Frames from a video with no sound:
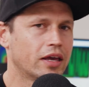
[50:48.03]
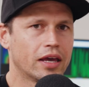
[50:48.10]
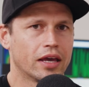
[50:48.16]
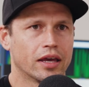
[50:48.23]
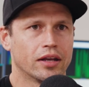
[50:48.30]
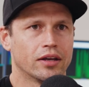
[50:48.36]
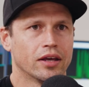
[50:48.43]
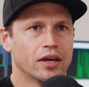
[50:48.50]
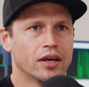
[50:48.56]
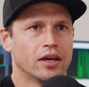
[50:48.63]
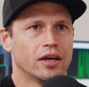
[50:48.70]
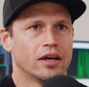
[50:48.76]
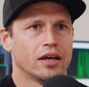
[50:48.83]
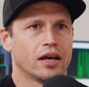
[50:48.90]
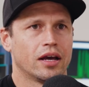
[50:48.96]
And
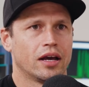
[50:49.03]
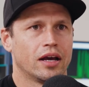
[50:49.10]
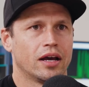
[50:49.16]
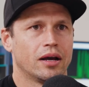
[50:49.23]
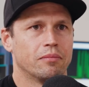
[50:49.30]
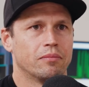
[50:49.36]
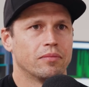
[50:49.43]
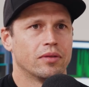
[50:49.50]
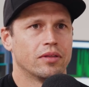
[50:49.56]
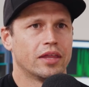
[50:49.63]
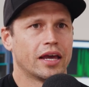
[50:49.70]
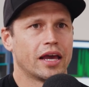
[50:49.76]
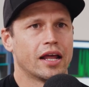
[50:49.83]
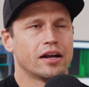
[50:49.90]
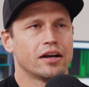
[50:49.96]

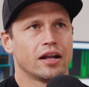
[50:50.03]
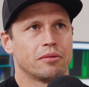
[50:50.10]
they ended